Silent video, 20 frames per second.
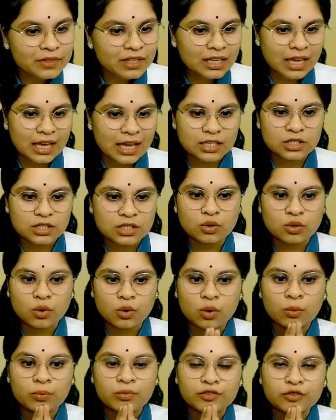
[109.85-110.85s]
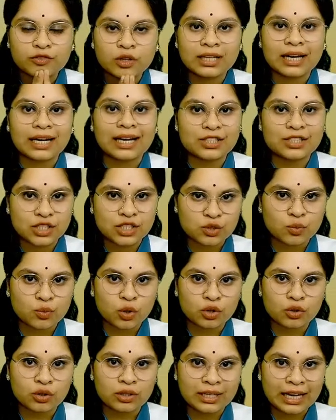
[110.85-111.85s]
Yes. So before that, I just
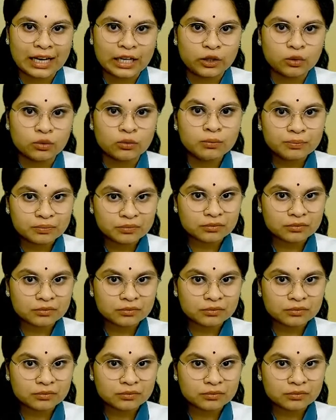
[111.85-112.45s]
want to tell you,